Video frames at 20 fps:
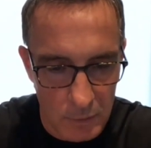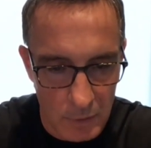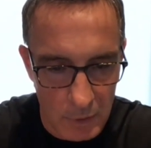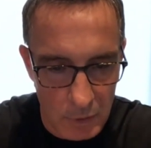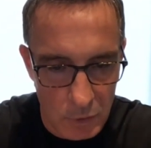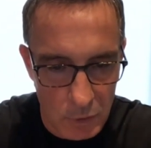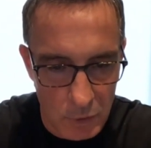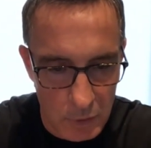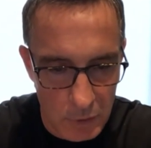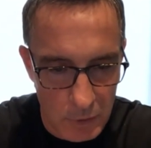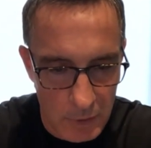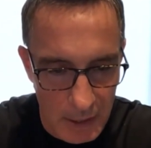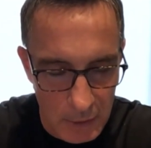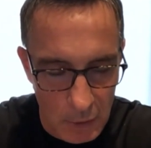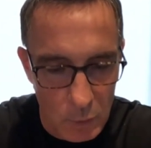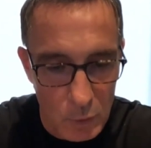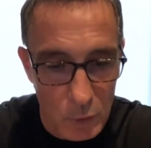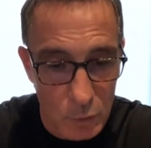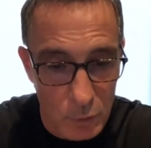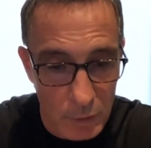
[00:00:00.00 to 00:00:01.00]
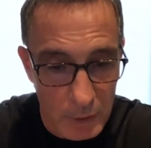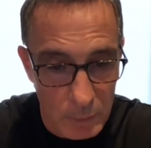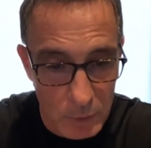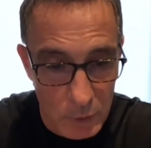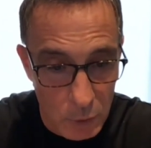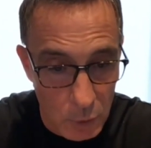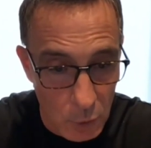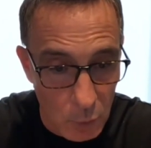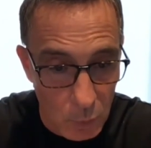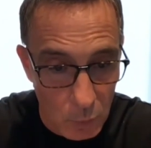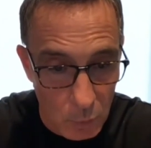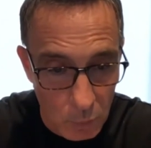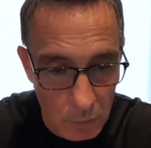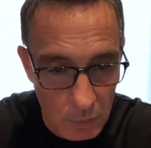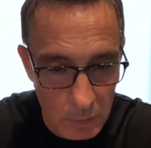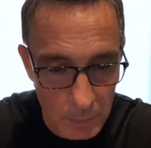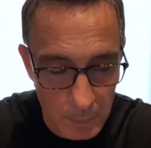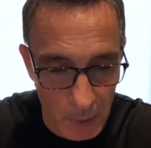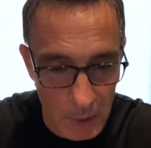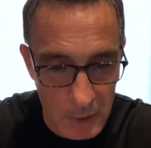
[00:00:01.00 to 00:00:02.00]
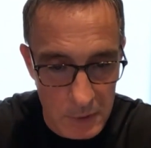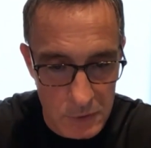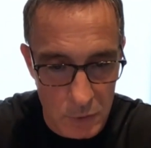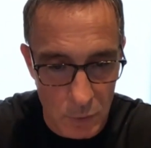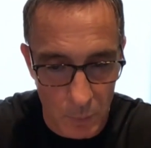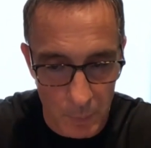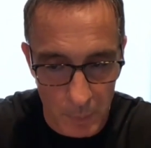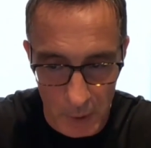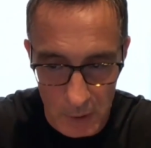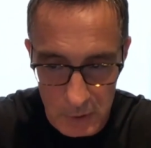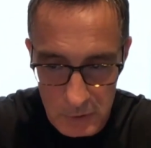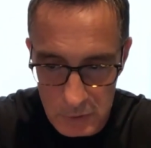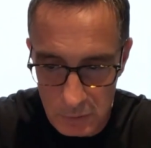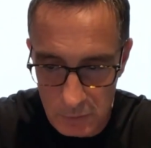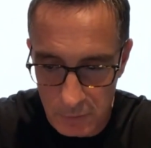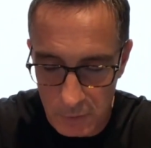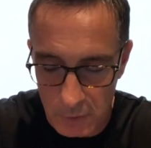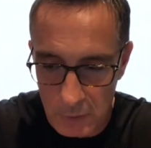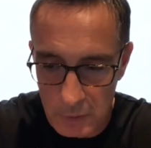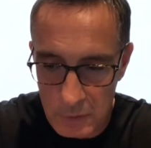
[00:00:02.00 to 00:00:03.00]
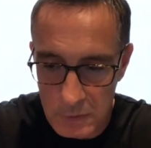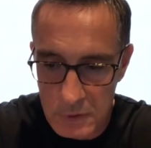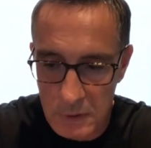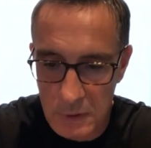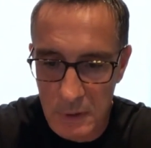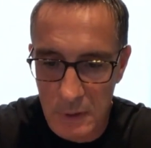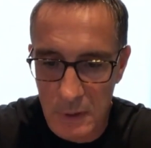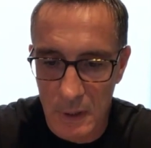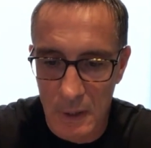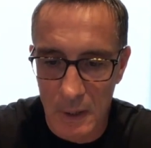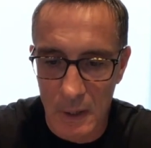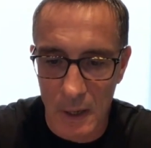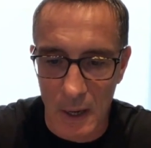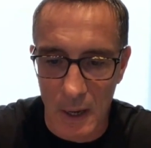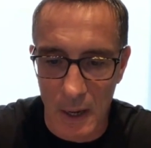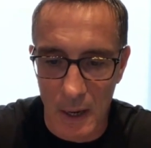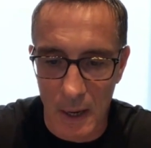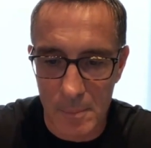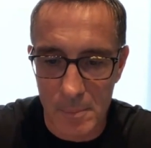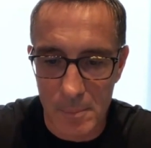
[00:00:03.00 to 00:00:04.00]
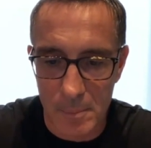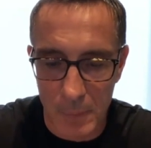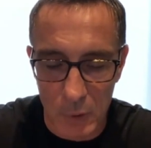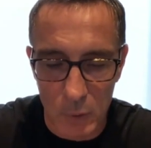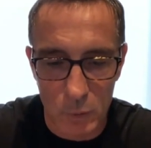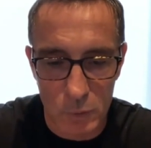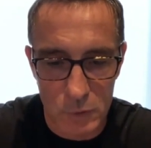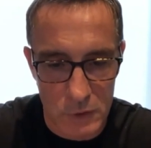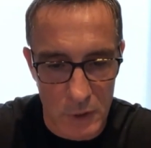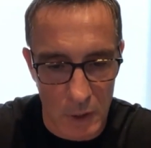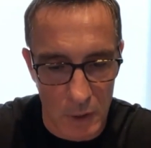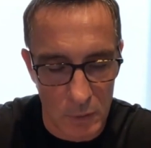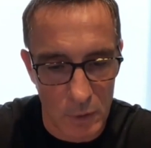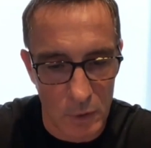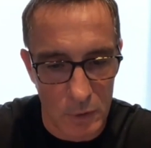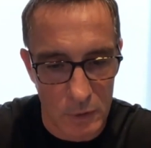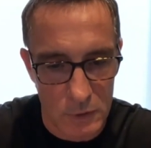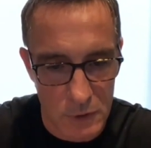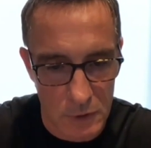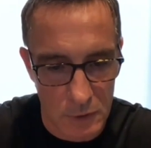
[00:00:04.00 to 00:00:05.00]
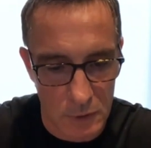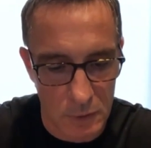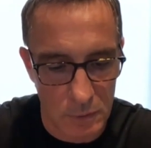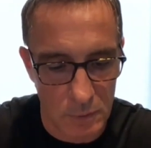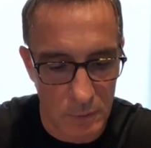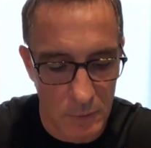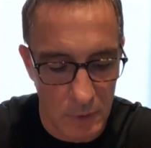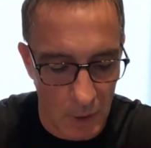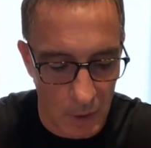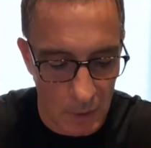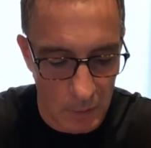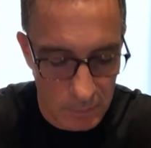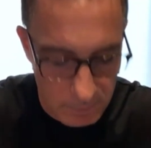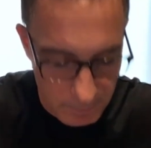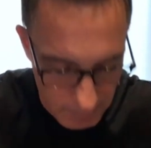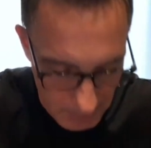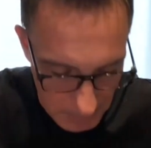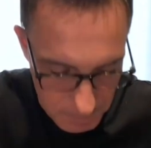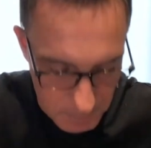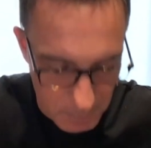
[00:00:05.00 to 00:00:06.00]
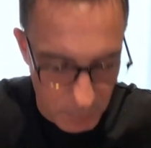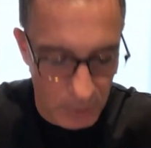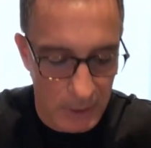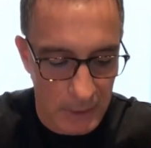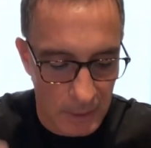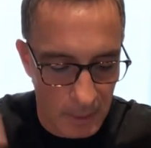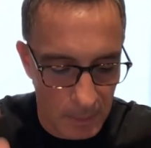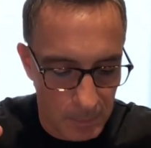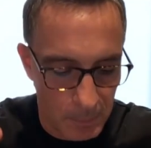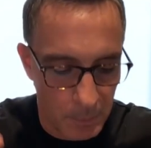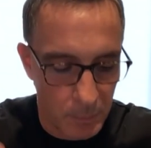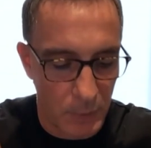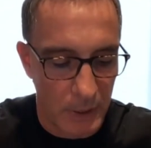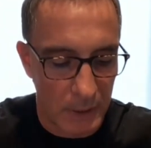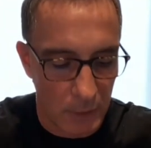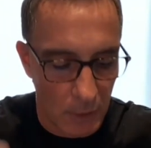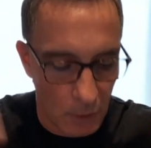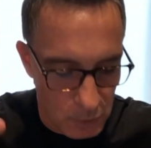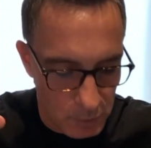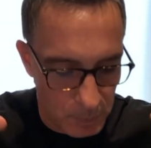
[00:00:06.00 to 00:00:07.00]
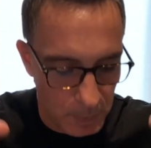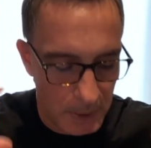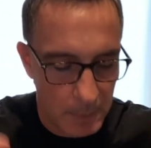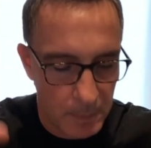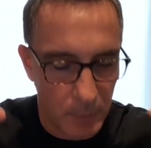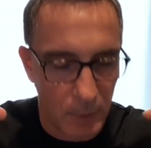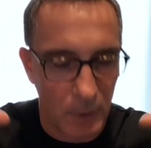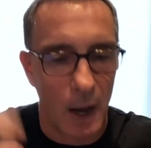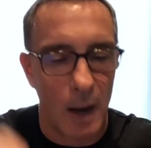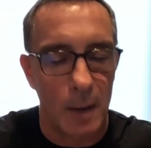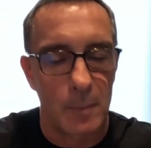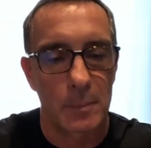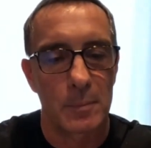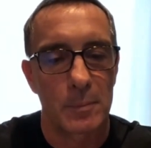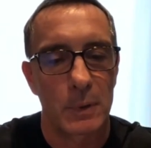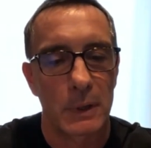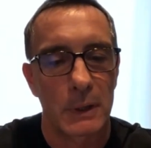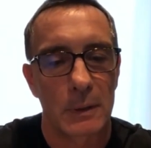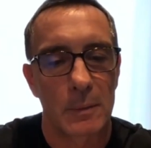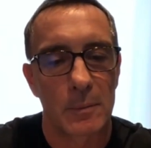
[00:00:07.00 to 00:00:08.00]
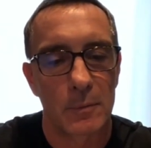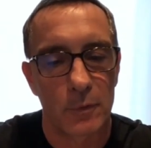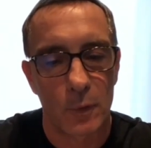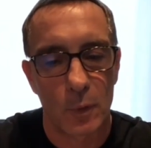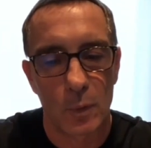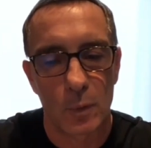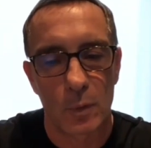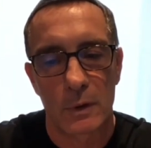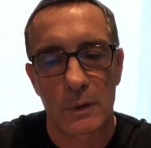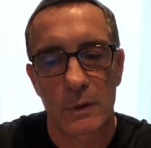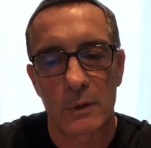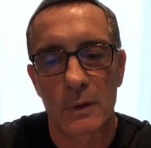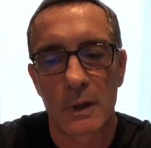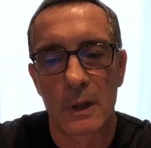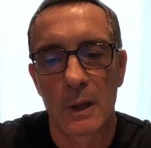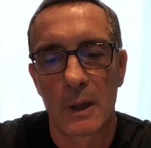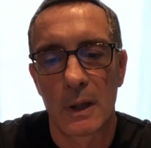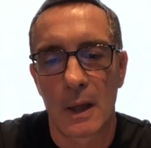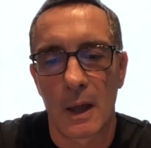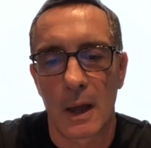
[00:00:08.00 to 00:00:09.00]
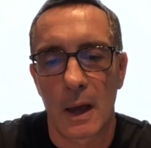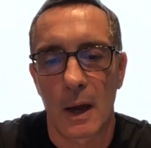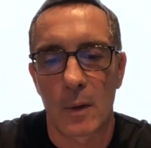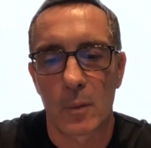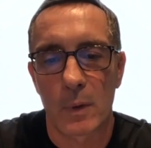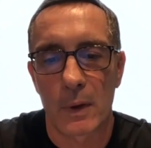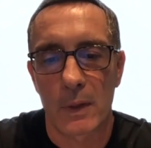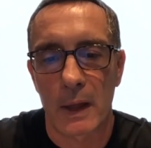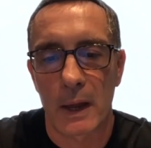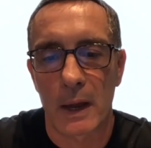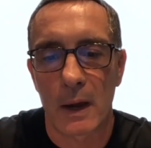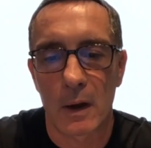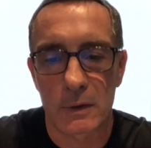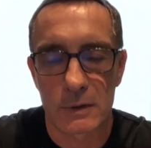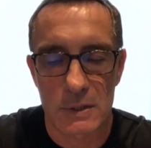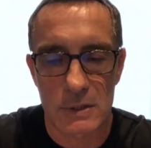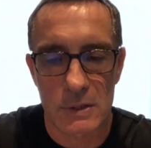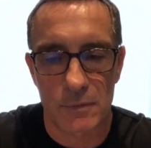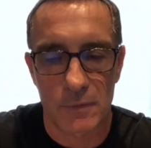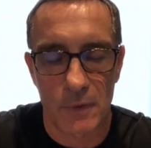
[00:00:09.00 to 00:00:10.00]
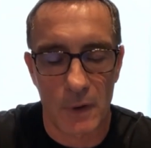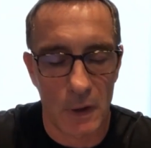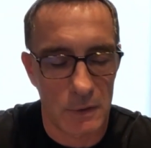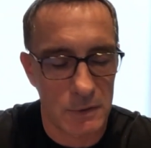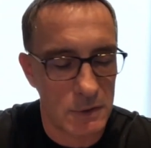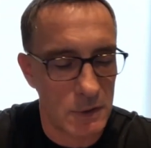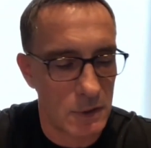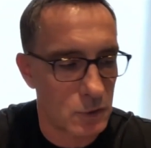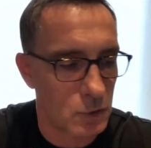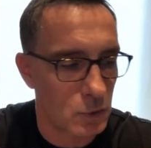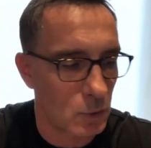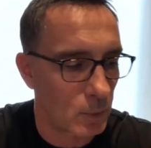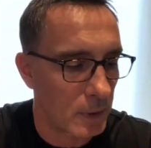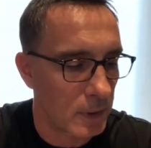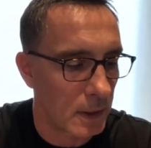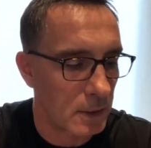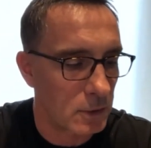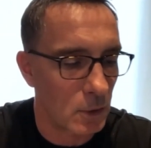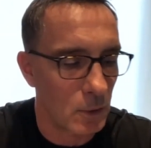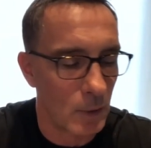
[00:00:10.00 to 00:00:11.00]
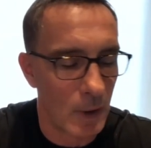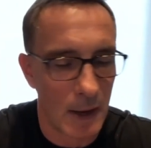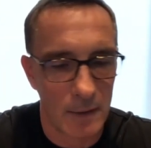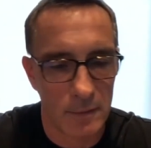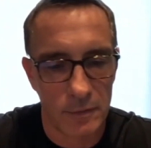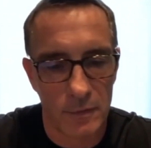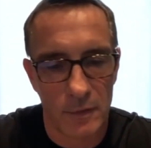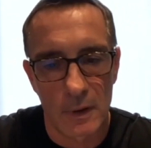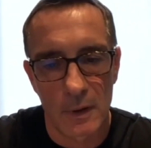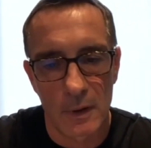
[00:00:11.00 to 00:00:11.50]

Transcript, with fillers: that you, they don't agree with you, pers- your personal views, um, but also look to you know bring them bring those people up and bring them forward uh, where they are disadvantaged or where they do have